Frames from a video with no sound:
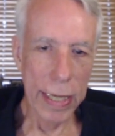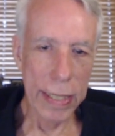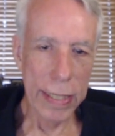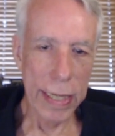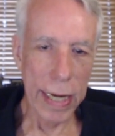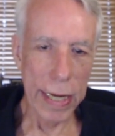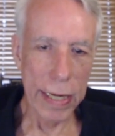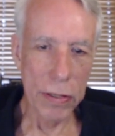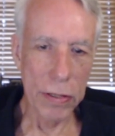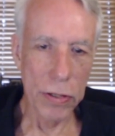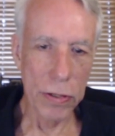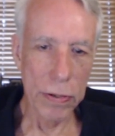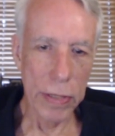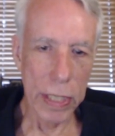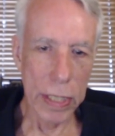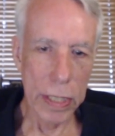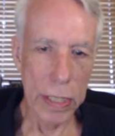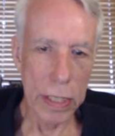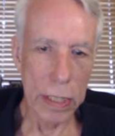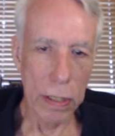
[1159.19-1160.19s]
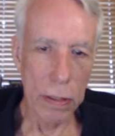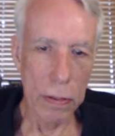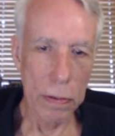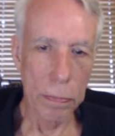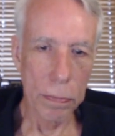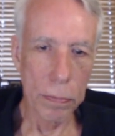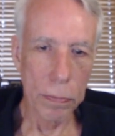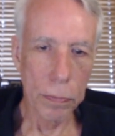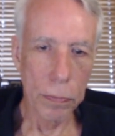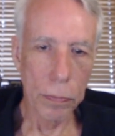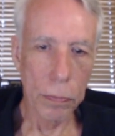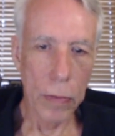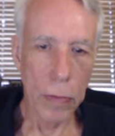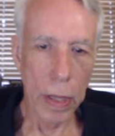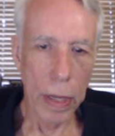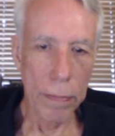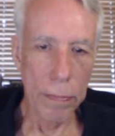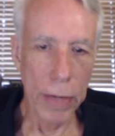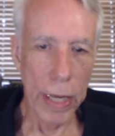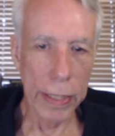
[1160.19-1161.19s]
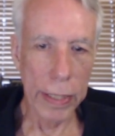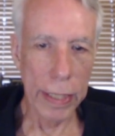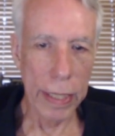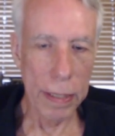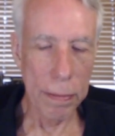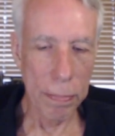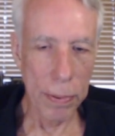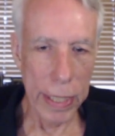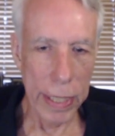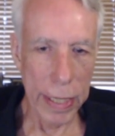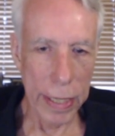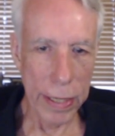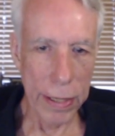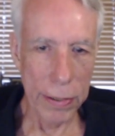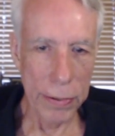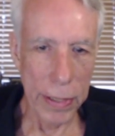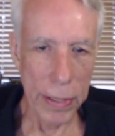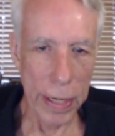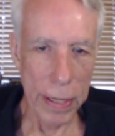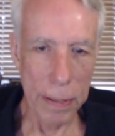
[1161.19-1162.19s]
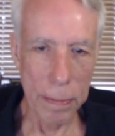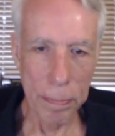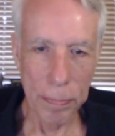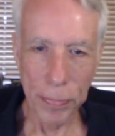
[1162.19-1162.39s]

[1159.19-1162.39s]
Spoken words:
dangerous, so I'm not going to play a ko there.